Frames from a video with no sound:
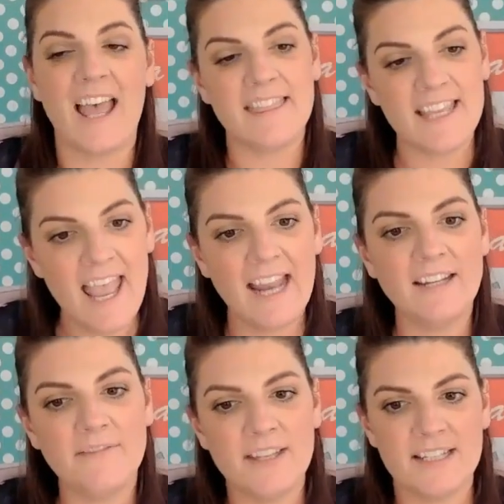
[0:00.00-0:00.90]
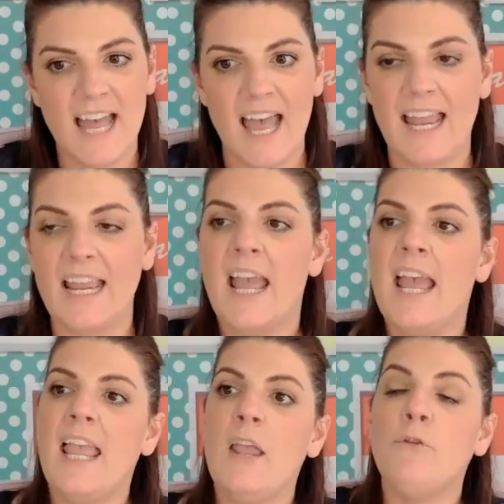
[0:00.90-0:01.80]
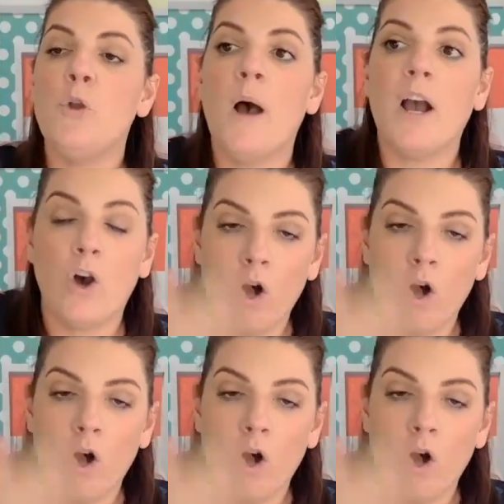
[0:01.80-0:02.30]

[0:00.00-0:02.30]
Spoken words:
At the end of the day, if you are